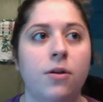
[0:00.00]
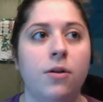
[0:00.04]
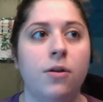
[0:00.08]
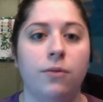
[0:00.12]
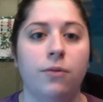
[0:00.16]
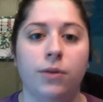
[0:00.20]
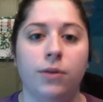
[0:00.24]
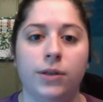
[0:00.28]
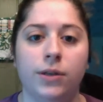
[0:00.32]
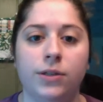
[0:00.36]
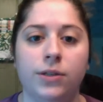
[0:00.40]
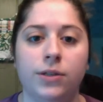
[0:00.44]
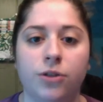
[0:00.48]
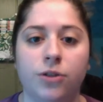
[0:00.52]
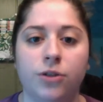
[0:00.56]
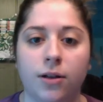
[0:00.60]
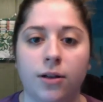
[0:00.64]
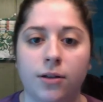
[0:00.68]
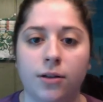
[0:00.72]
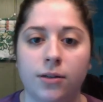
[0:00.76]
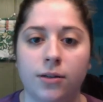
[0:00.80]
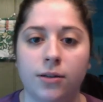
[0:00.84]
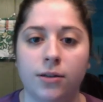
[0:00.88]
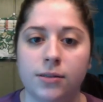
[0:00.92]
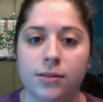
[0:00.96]
really
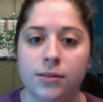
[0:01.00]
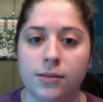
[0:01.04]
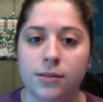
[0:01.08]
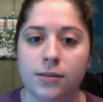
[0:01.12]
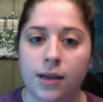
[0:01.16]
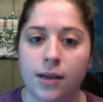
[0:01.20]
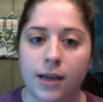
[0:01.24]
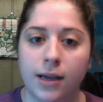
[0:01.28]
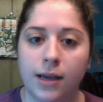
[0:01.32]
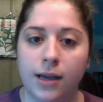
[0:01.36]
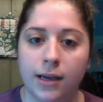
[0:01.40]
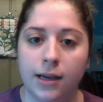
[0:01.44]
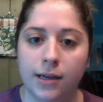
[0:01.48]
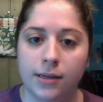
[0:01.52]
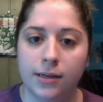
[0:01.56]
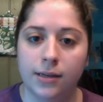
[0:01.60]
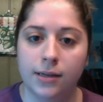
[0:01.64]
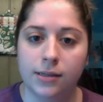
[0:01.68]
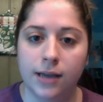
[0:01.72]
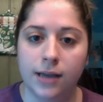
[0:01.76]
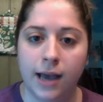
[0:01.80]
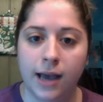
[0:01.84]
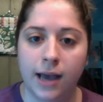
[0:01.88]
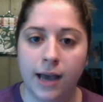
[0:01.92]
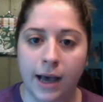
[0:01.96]
struggled, and
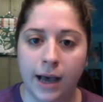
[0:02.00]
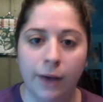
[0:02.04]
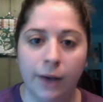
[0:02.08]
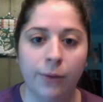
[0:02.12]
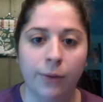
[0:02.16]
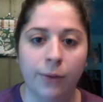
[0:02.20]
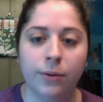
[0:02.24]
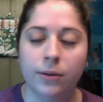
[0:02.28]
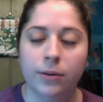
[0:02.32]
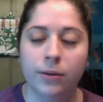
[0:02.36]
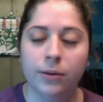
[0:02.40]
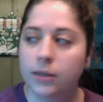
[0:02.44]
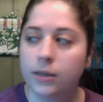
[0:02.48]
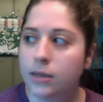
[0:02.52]
how